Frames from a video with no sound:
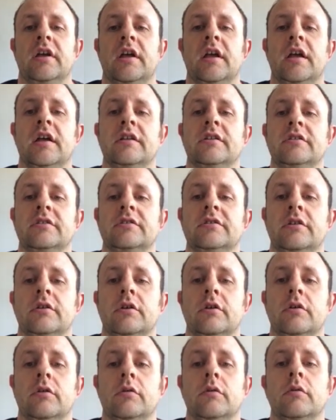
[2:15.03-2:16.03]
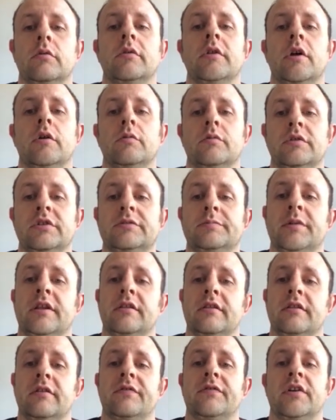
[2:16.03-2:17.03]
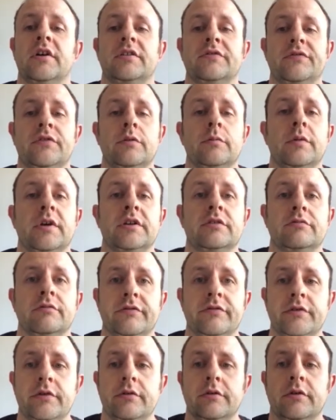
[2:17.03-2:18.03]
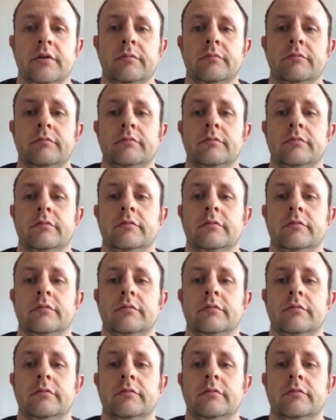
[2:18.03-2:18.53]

and although we spend the first few weeks reviewing them,